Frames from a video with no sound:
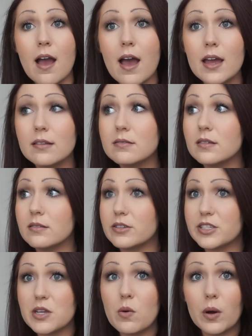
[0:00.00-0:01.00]
and
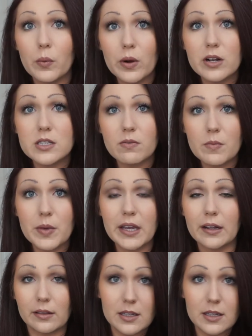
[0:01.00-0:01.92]
see what works for me.